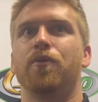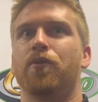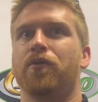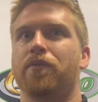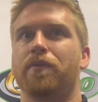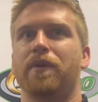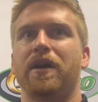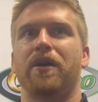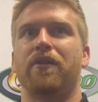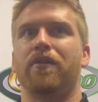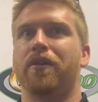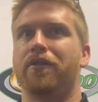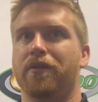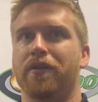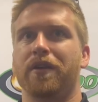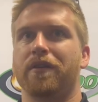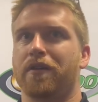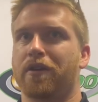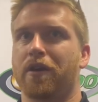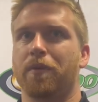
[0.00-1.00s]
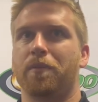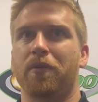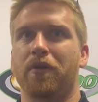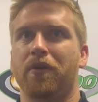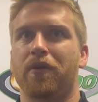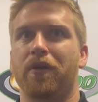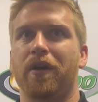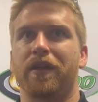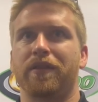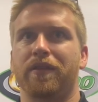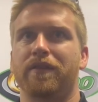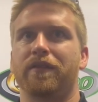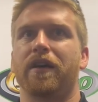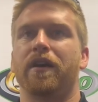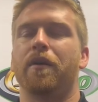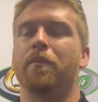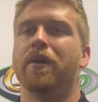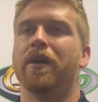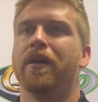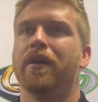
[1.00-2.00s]
horsepower underneath a cup car at the
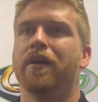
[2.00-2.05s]
time,